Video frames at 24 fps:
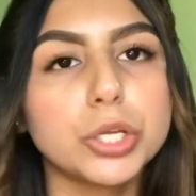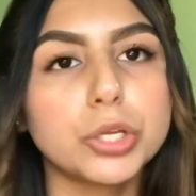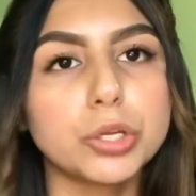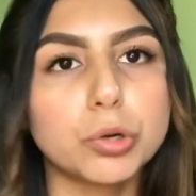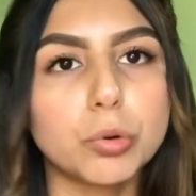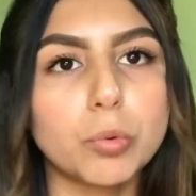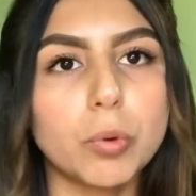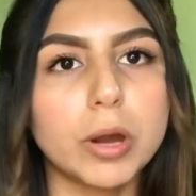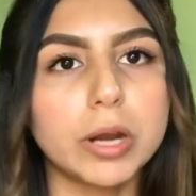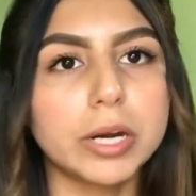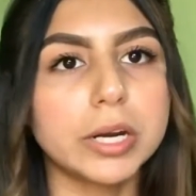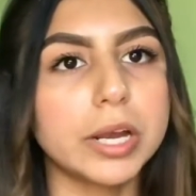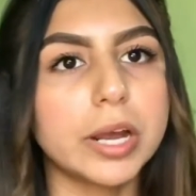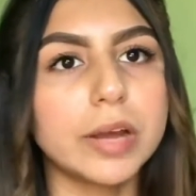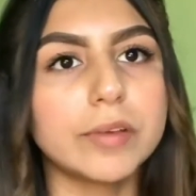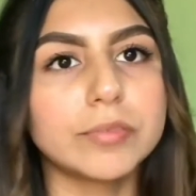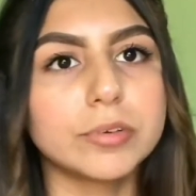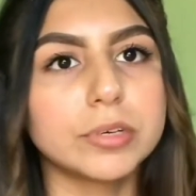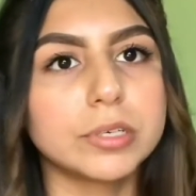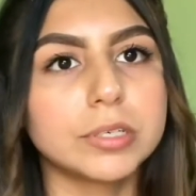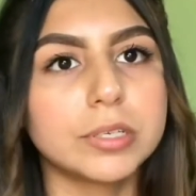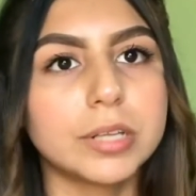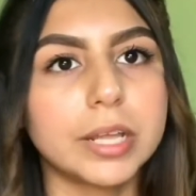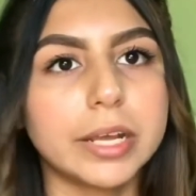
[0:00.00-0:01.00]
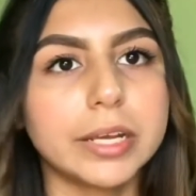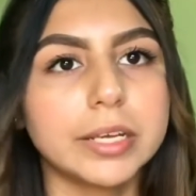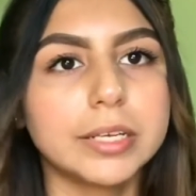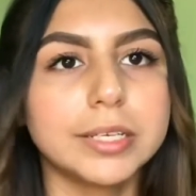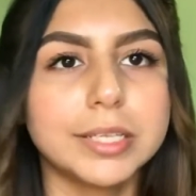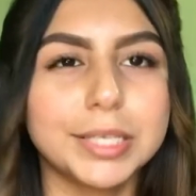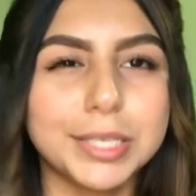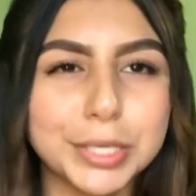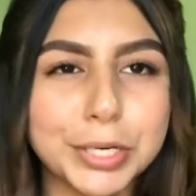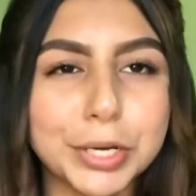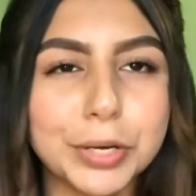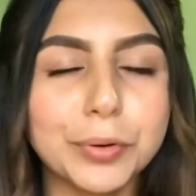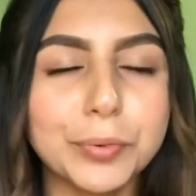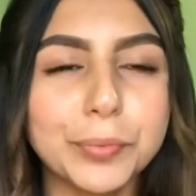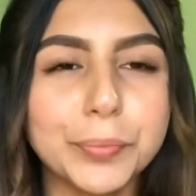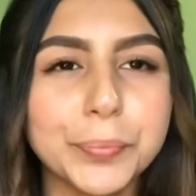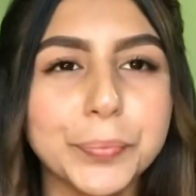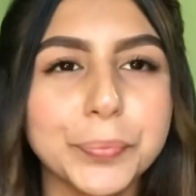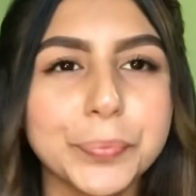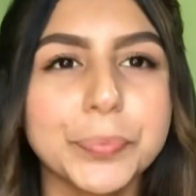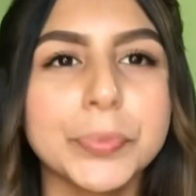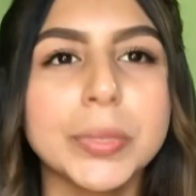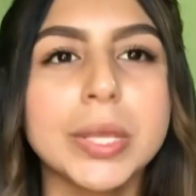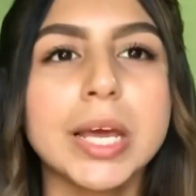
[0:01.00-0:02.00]
You don't want to ever
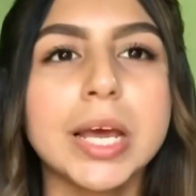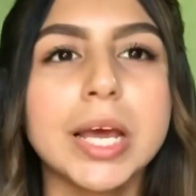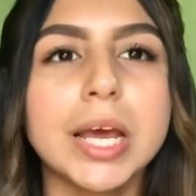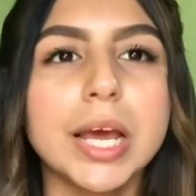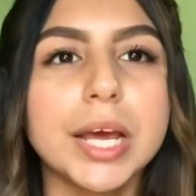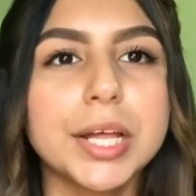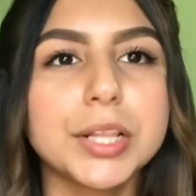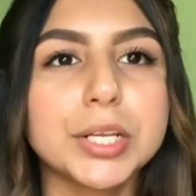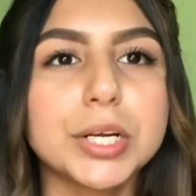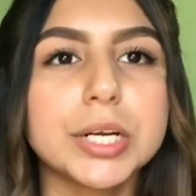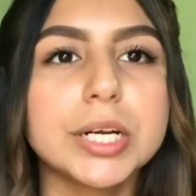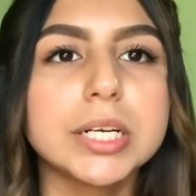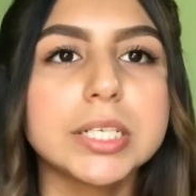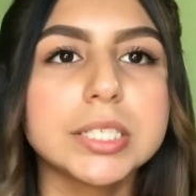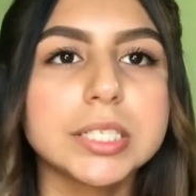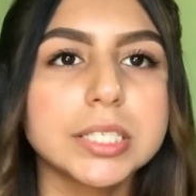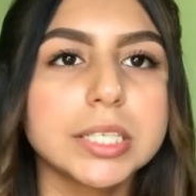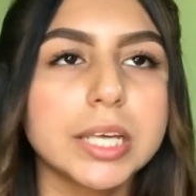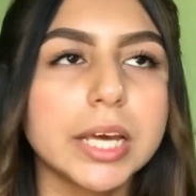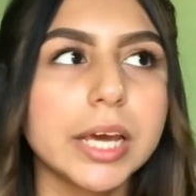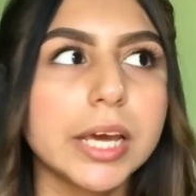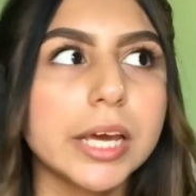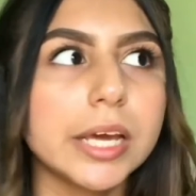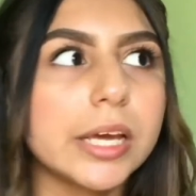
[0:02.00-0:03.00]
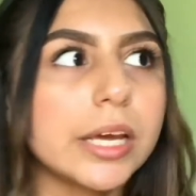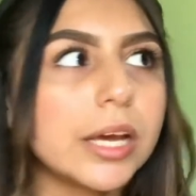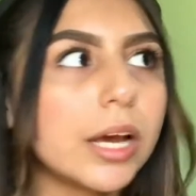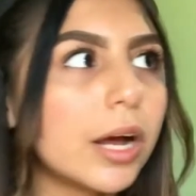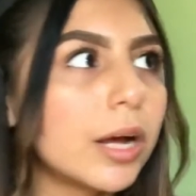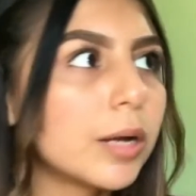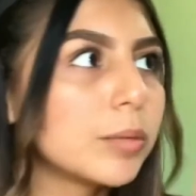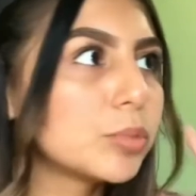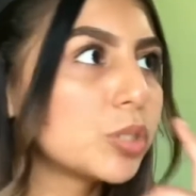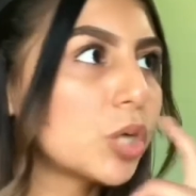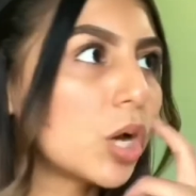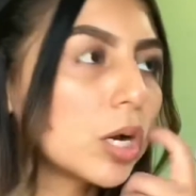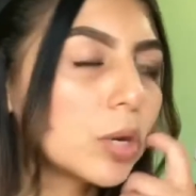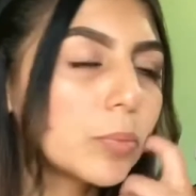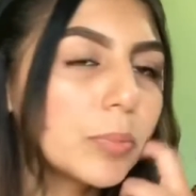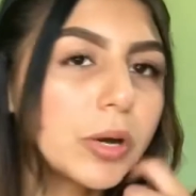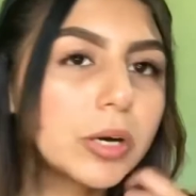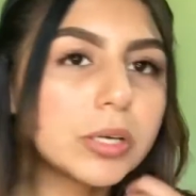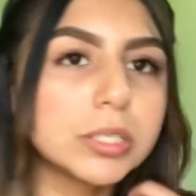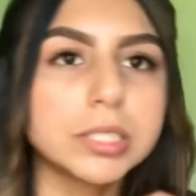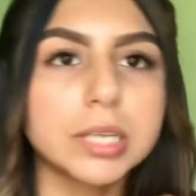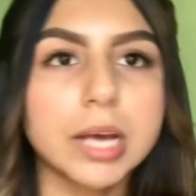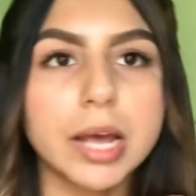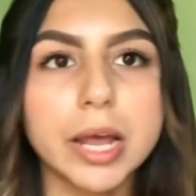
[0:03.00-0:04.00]
and they're gonna say talk
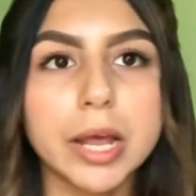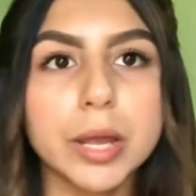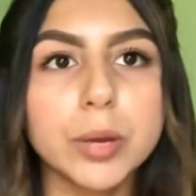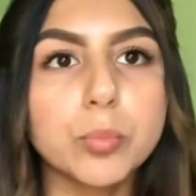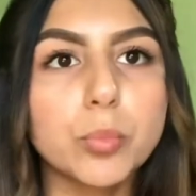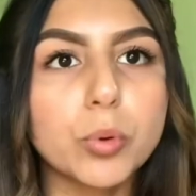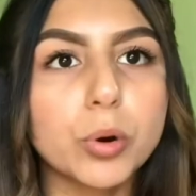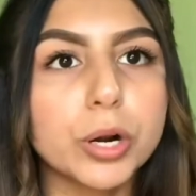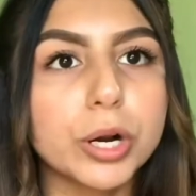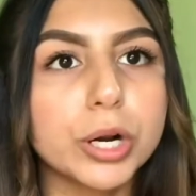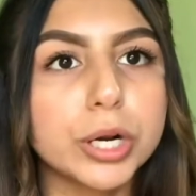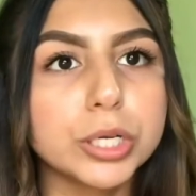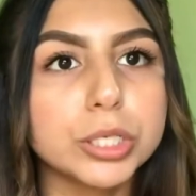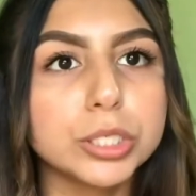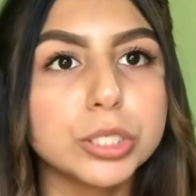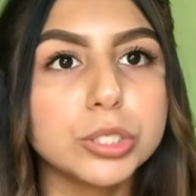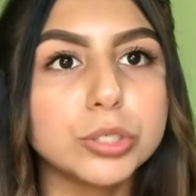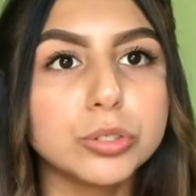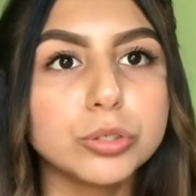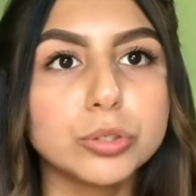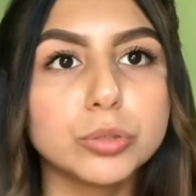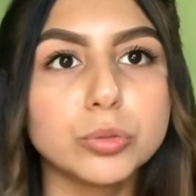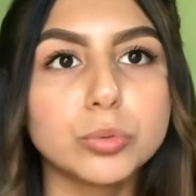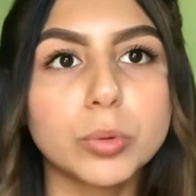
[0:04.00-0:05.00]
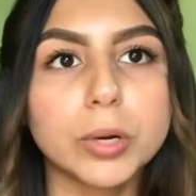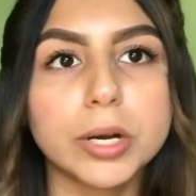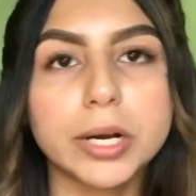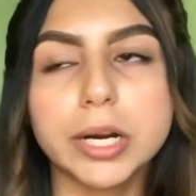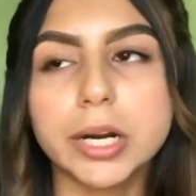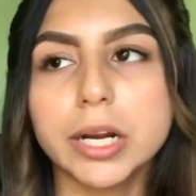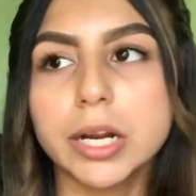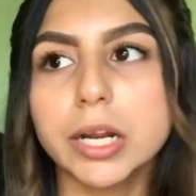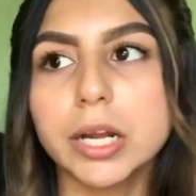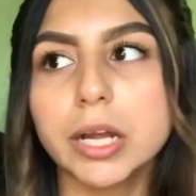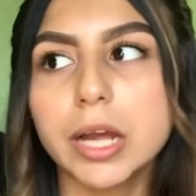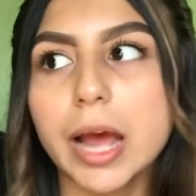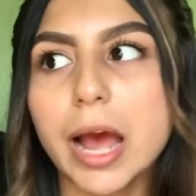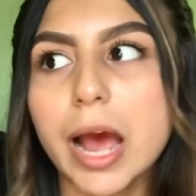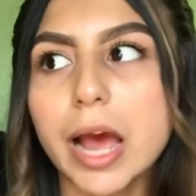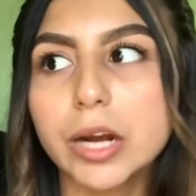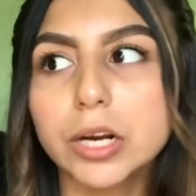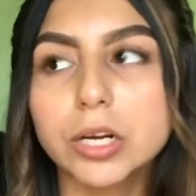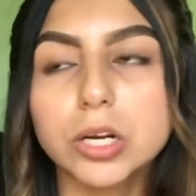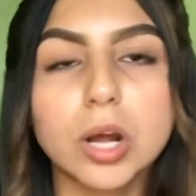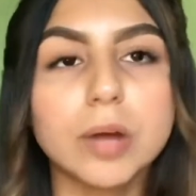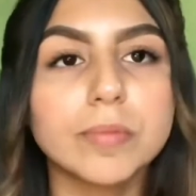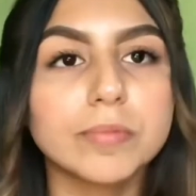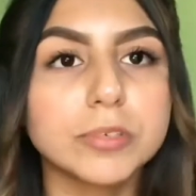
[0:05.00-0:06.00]
about a time where you had
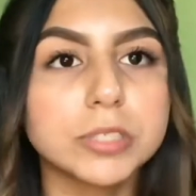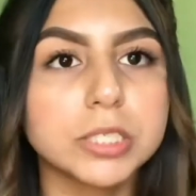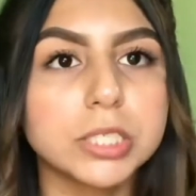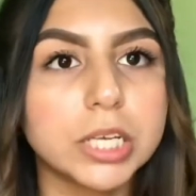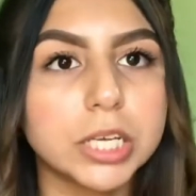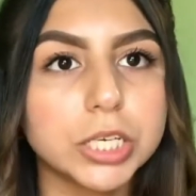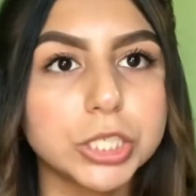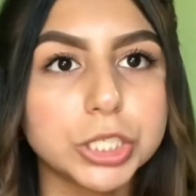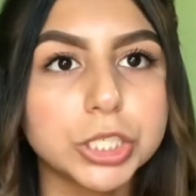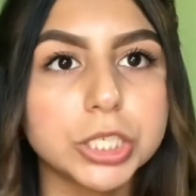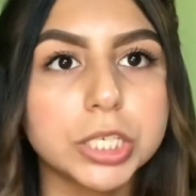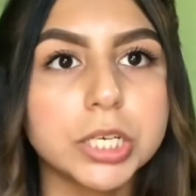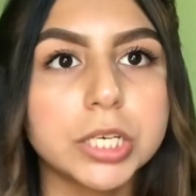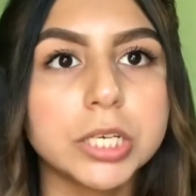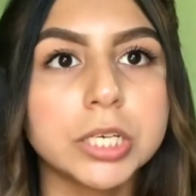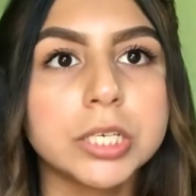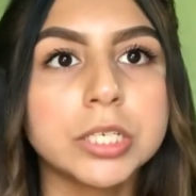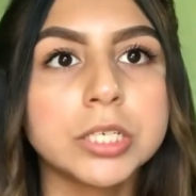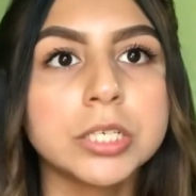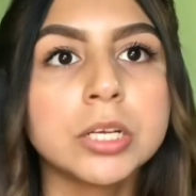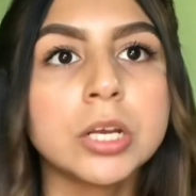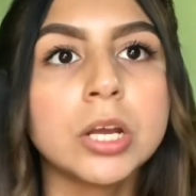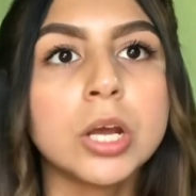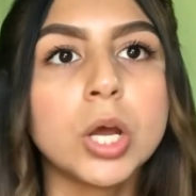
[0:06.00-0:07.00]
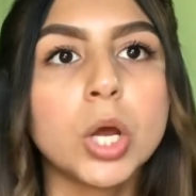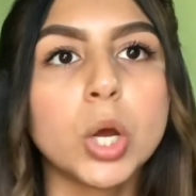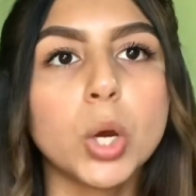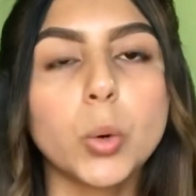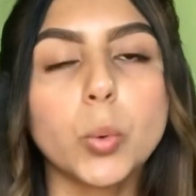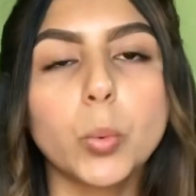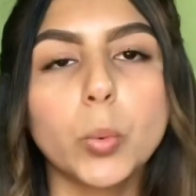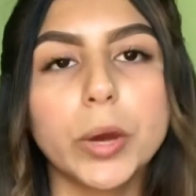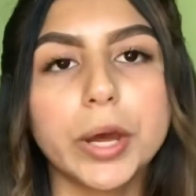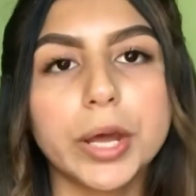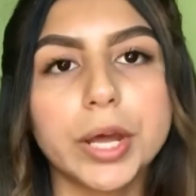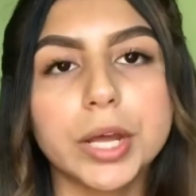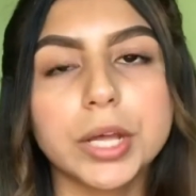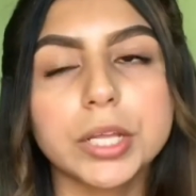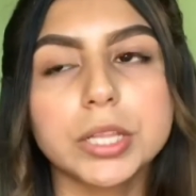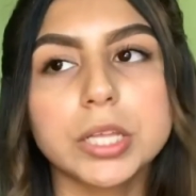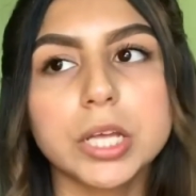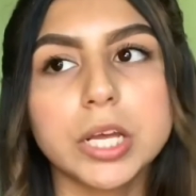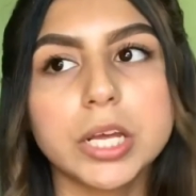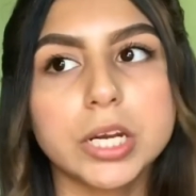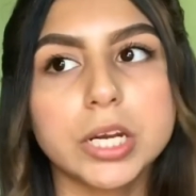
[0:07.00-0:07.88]
a confrontation with